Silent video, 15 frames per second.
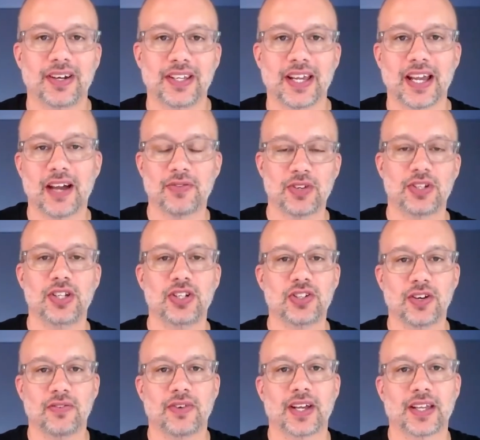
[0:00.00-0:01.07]
You have to teach and
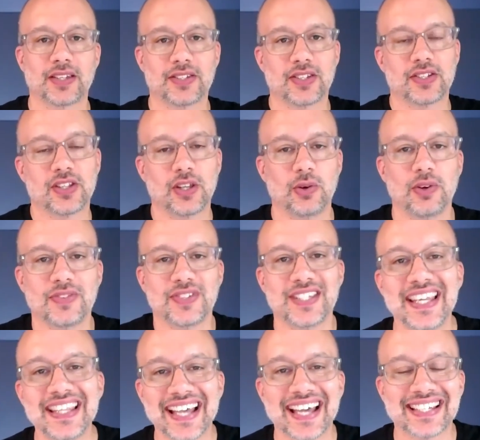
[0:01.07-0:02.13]
invite consistently. We've
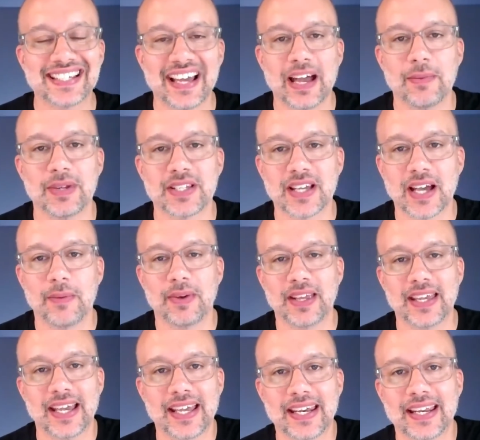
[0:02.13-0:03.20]
seen that time and time again,